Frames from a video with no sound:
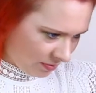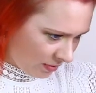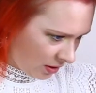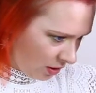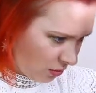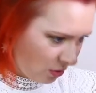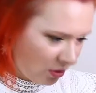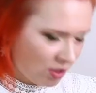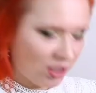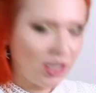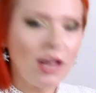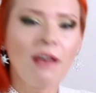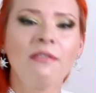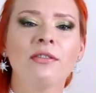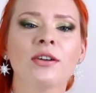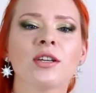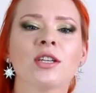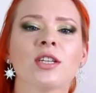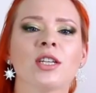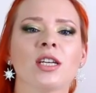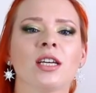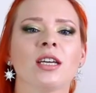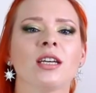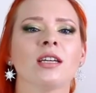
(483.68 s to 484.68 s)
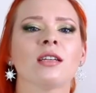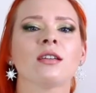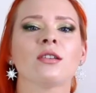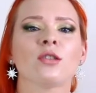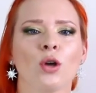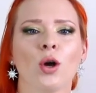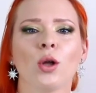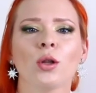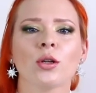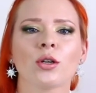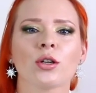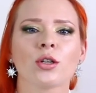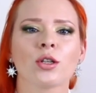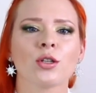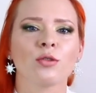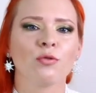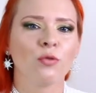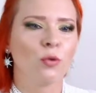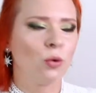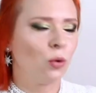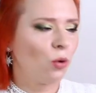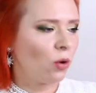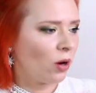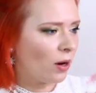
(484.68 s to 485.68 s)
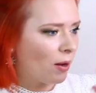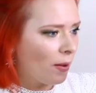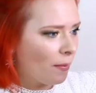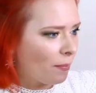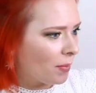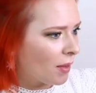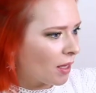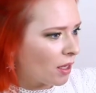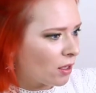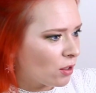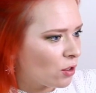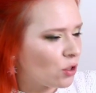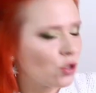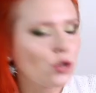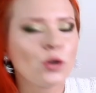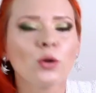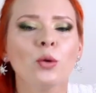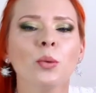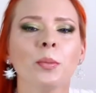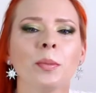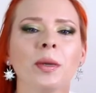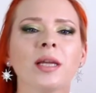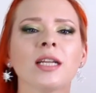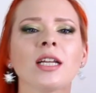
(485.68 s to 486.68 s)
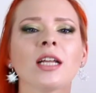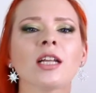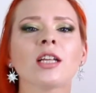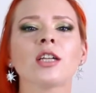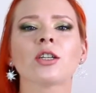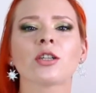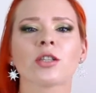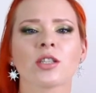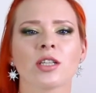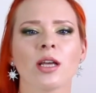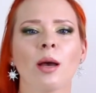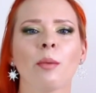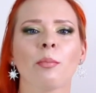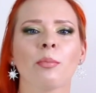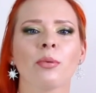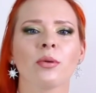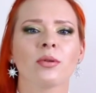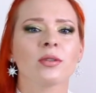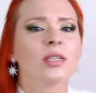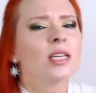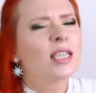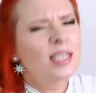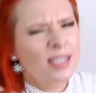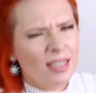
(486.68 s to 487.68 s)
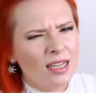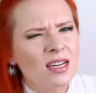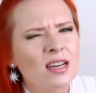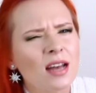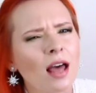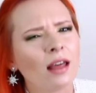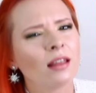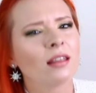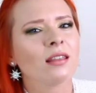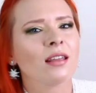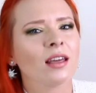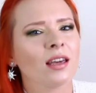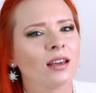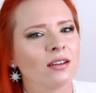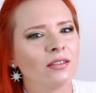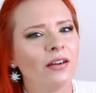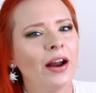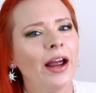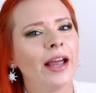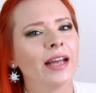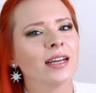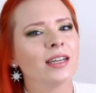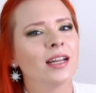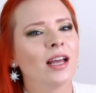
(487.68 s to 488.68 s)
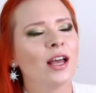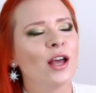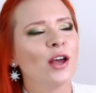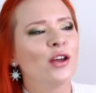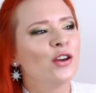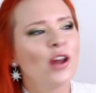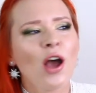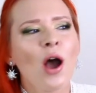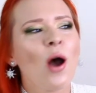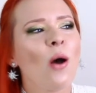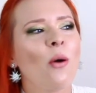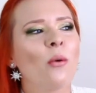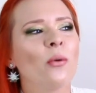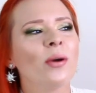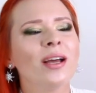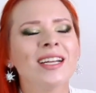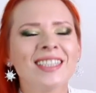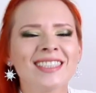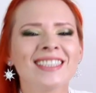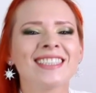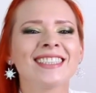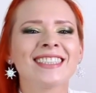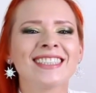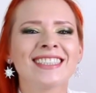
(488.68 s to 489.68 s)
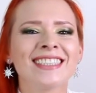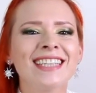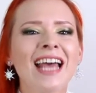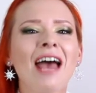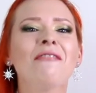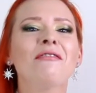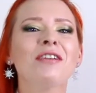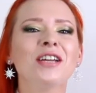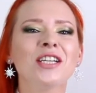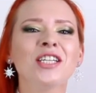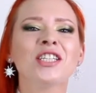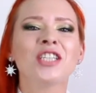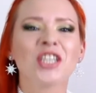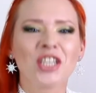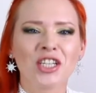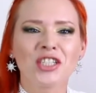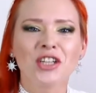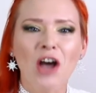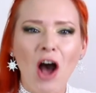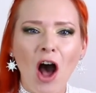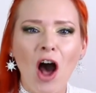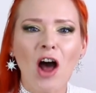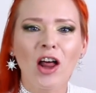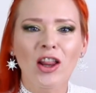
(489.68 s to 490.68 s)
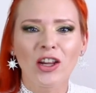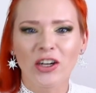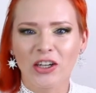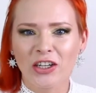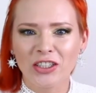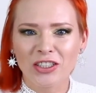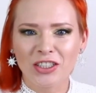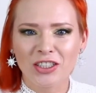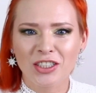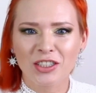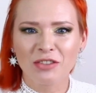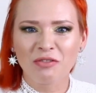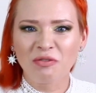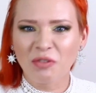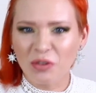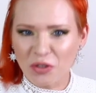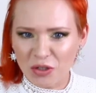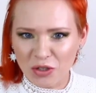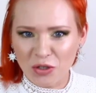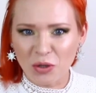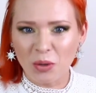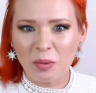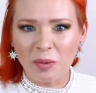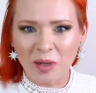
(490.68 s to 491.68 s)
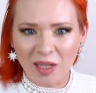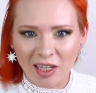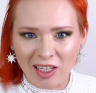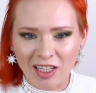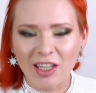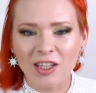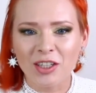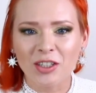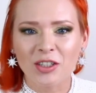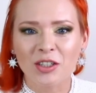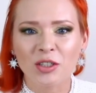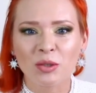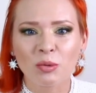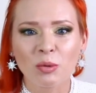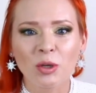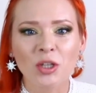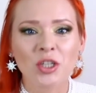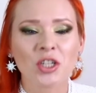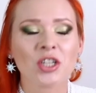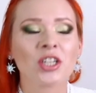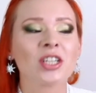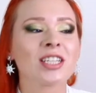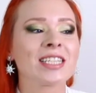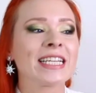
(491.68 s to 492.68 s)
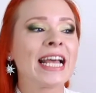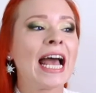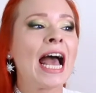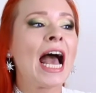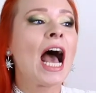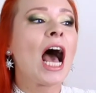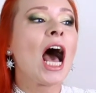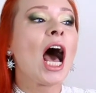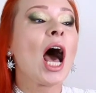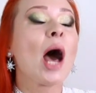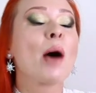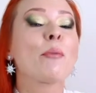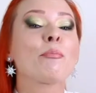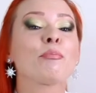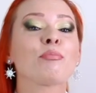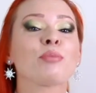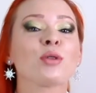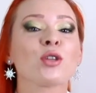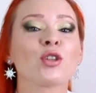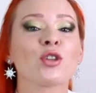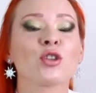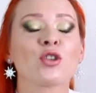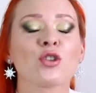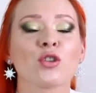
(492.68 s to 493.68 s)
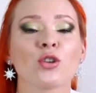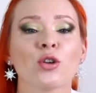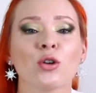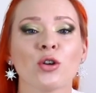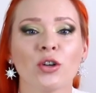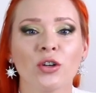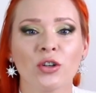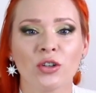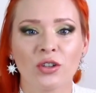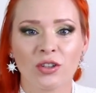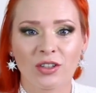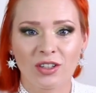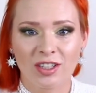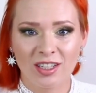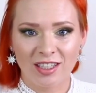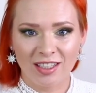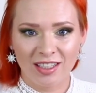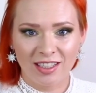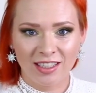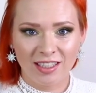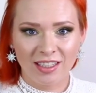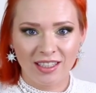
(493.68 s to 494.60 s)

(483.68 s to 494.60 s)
$70 for 2 milliliter samples is nothing, right? No, it's $70 for 2 milliliters, which is absurd.